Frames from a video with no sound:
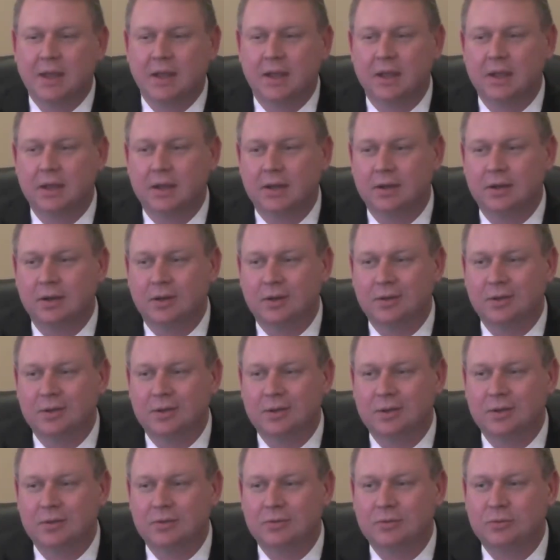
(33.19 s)
And
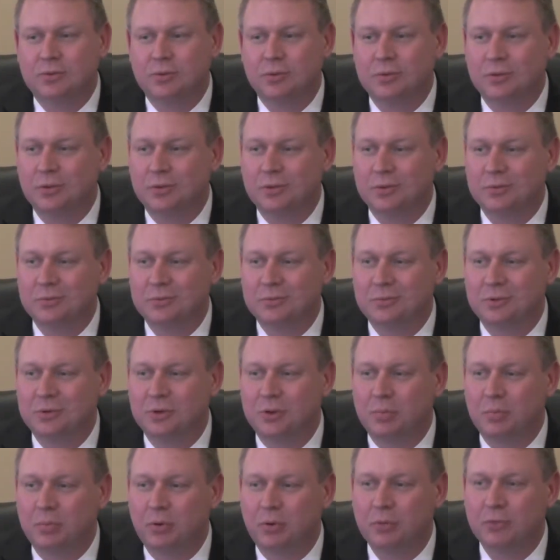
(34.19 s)
to
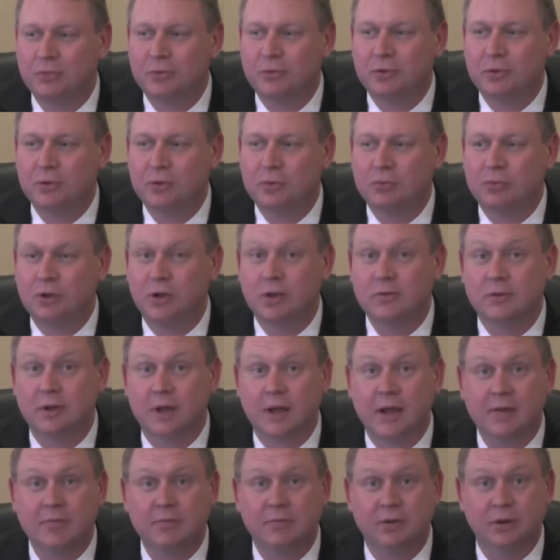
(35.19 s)
the person who
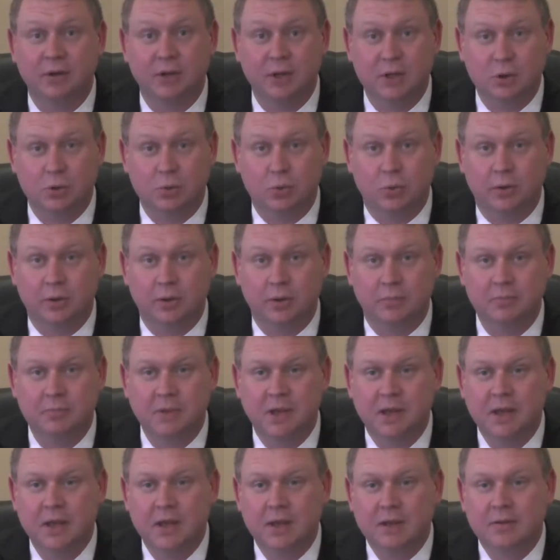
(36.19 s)
doesn't have to deal with them,
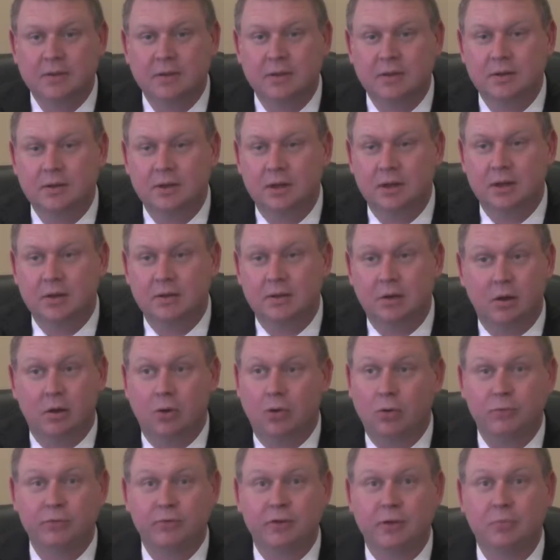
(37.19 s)
then it
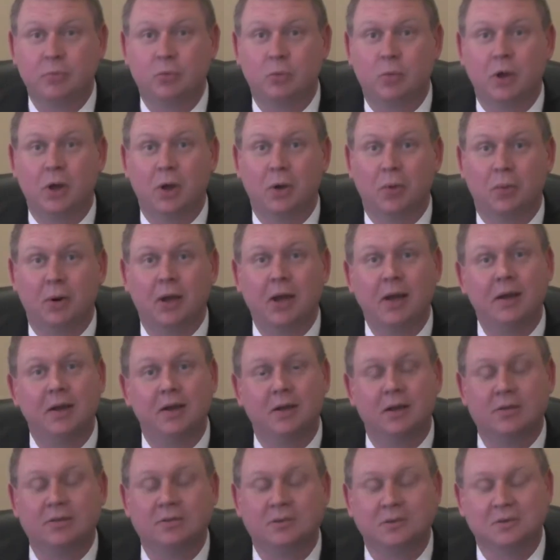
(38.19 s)
all seems well, right?
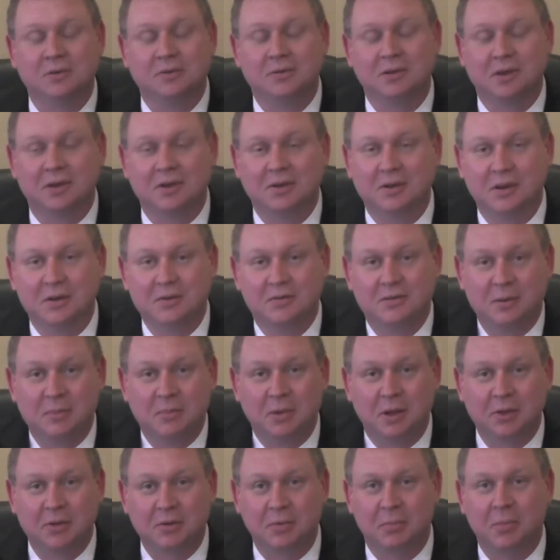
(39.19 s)
It doesn't seem
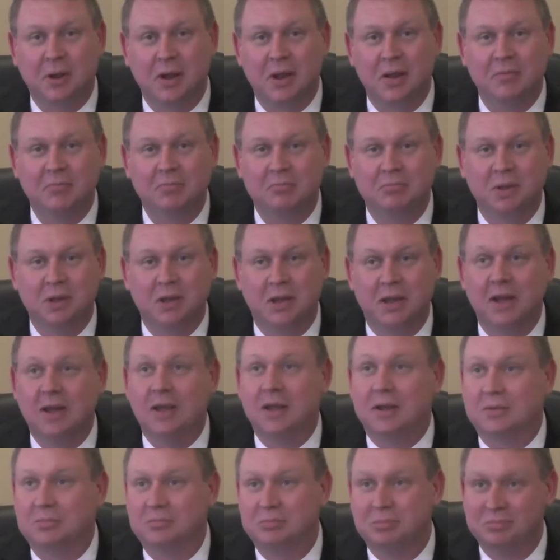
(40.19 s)
like there might be
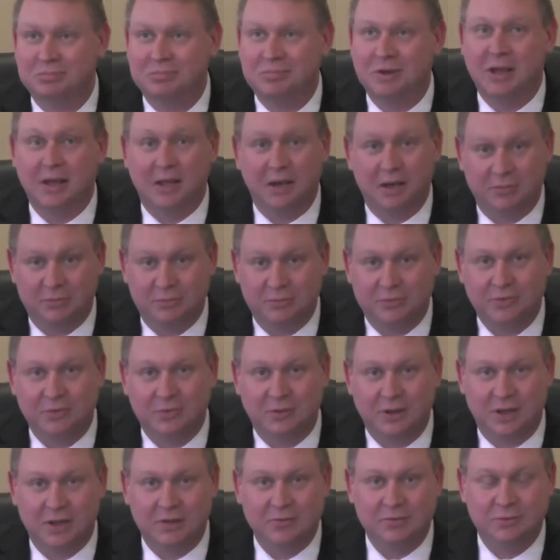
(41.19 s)
any negatives to
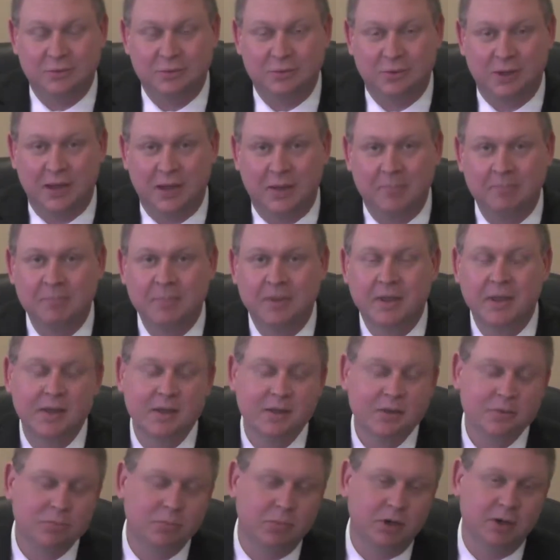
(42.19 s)
that.
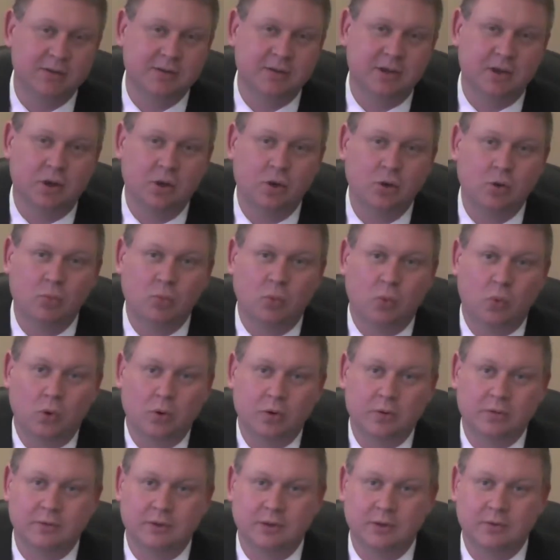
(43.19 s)
But home
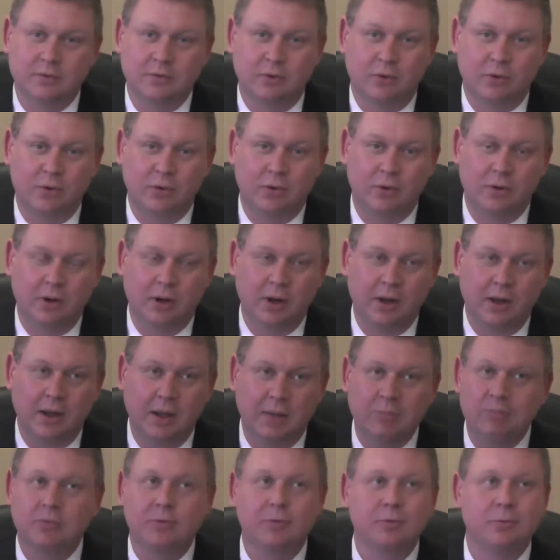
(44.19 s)
warranties are
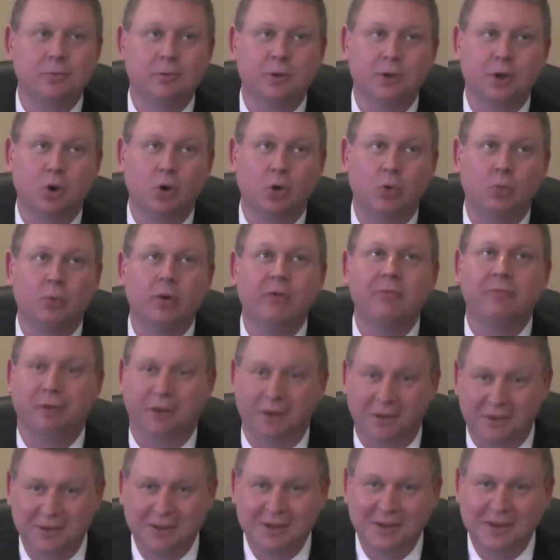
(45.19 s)
absolutely
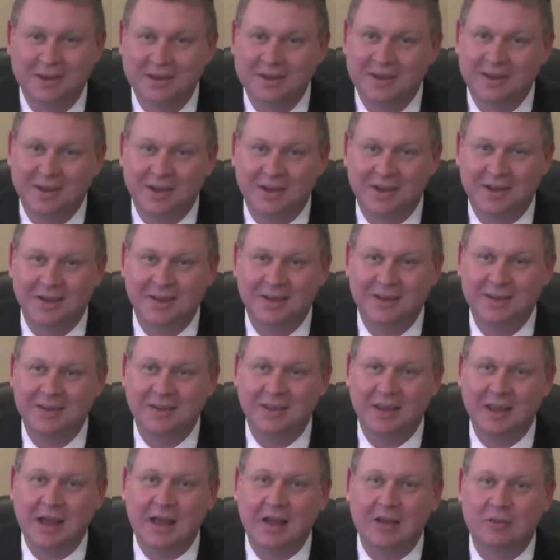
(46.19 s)
horrific in
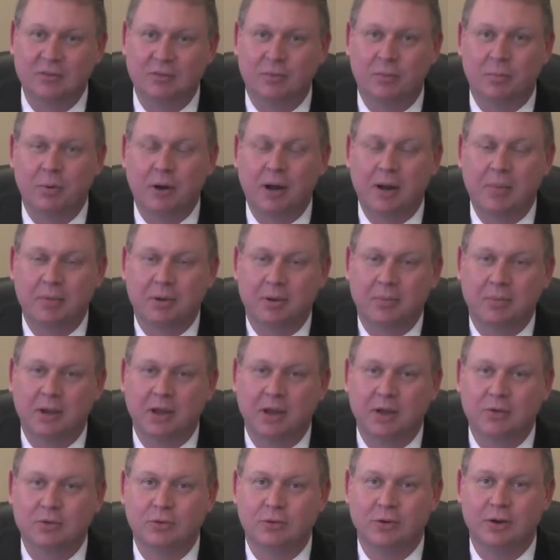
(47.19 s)
the eyes of a property
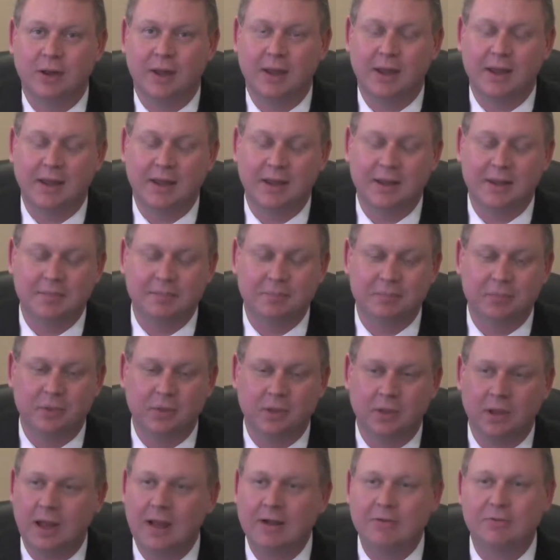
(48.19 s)
manager, and
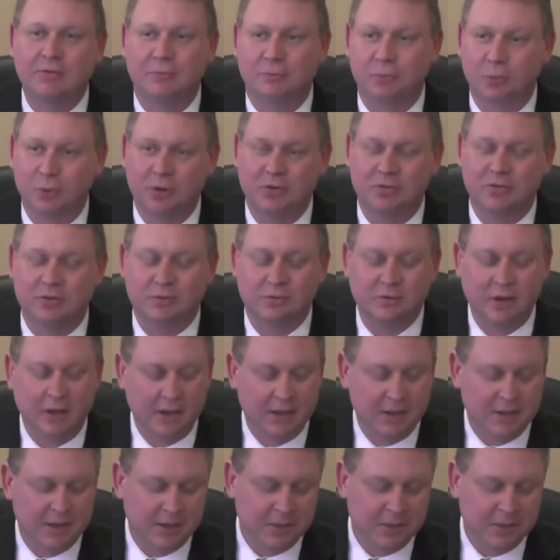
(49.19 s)
lots of reasons.